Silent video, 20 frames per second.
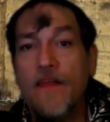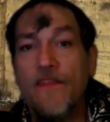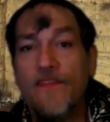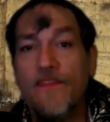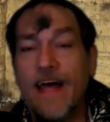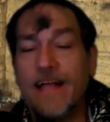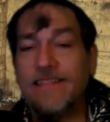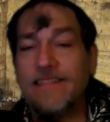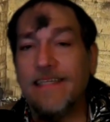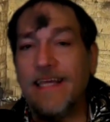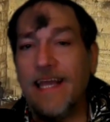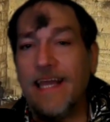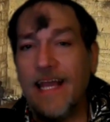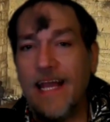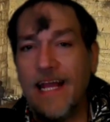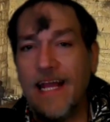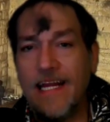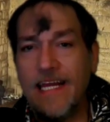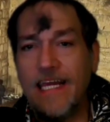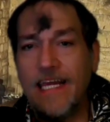That's
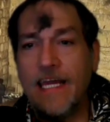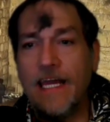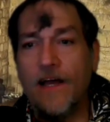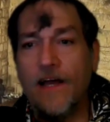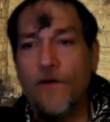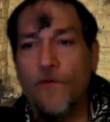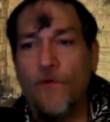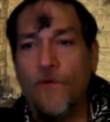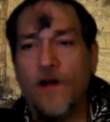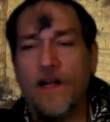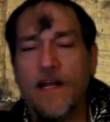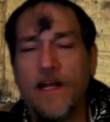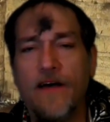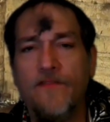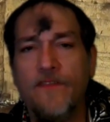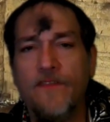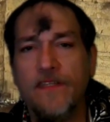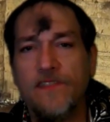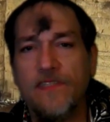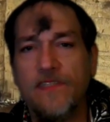any one
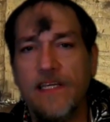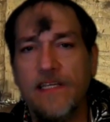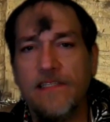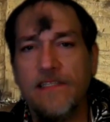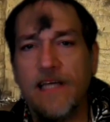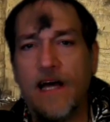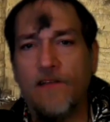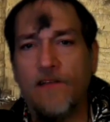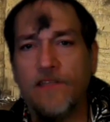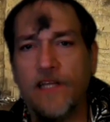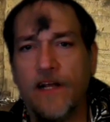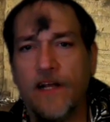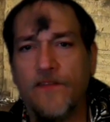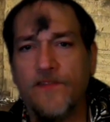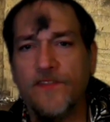of the sins out there.